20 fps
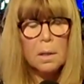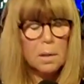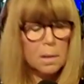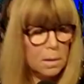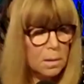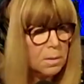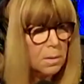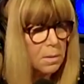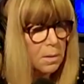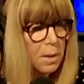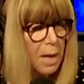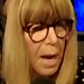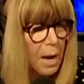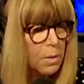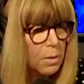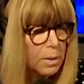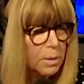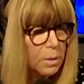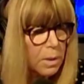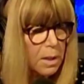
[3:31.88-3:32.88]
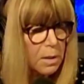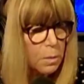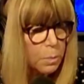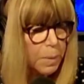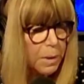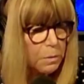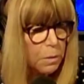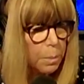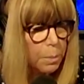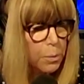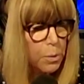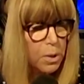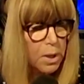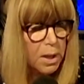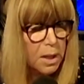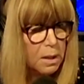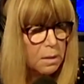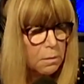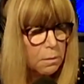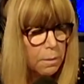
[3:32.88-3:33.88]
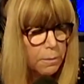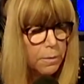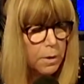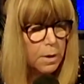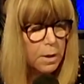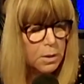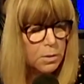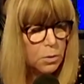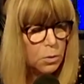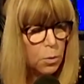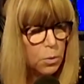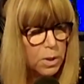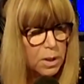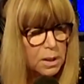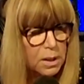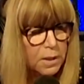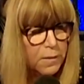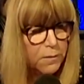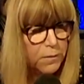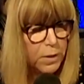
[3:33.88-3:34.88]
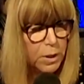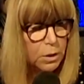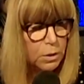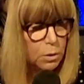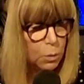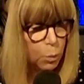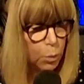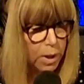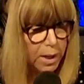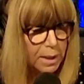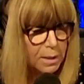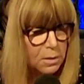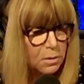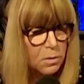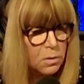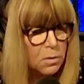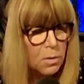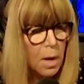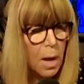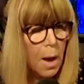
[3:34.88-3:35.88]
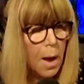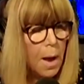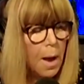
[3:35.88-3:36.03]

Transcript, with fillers: This is how it's been reported. Historically fierce winds.